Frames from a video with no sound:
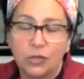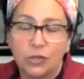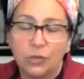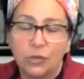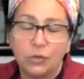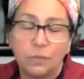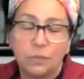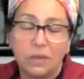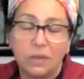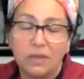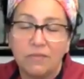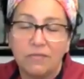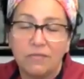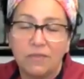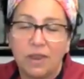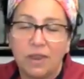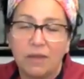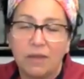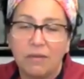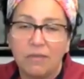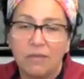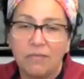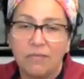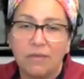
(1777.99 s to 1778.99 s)
should be
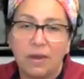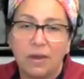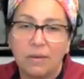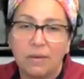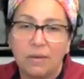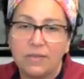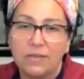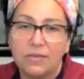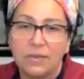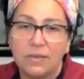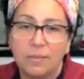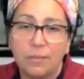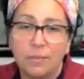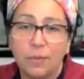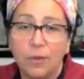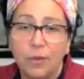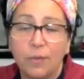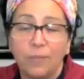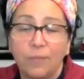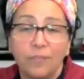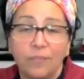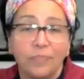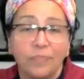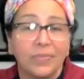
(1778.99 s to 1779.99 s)
very, very
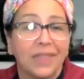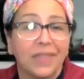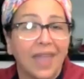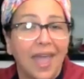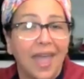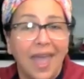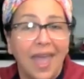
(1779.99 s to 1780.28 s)
simple